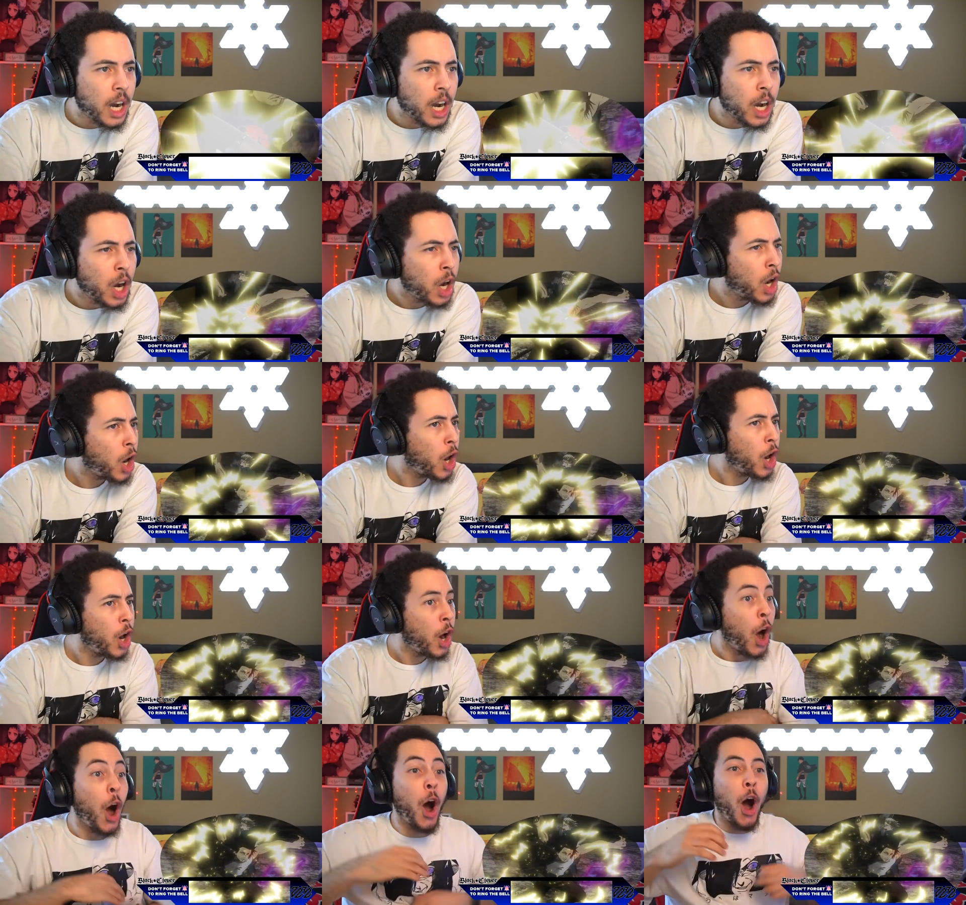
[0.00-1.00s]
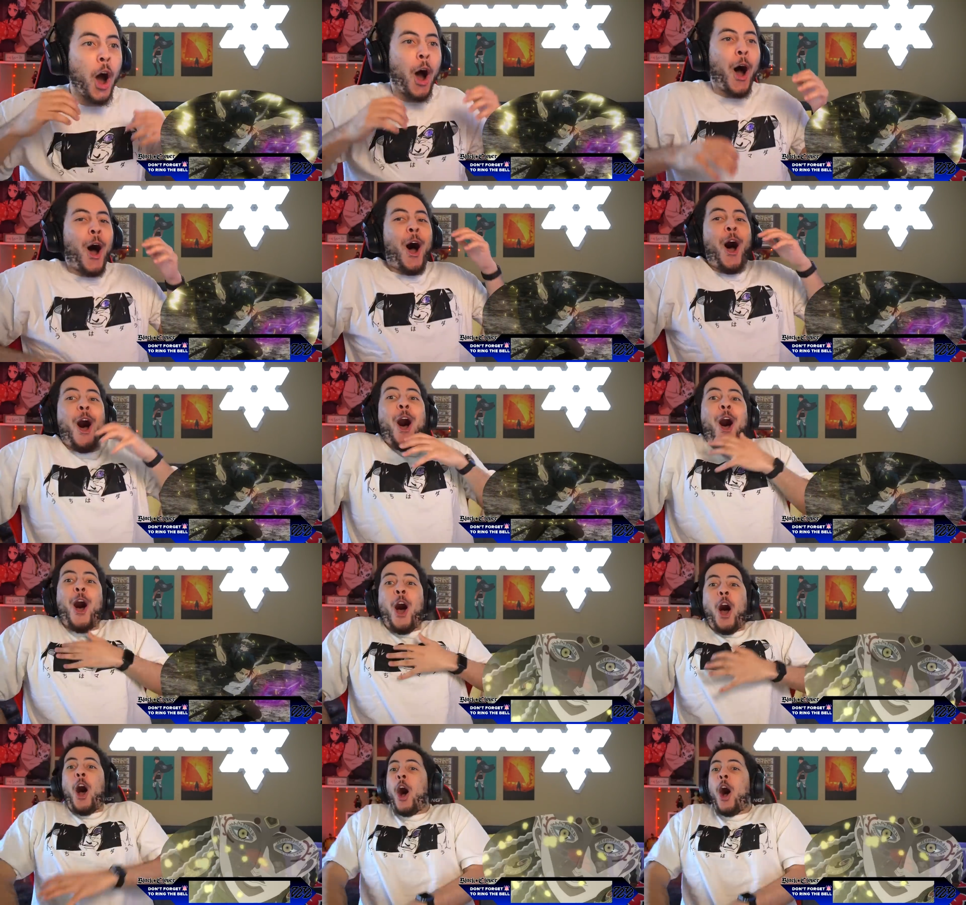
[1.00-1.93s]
Nothing is said.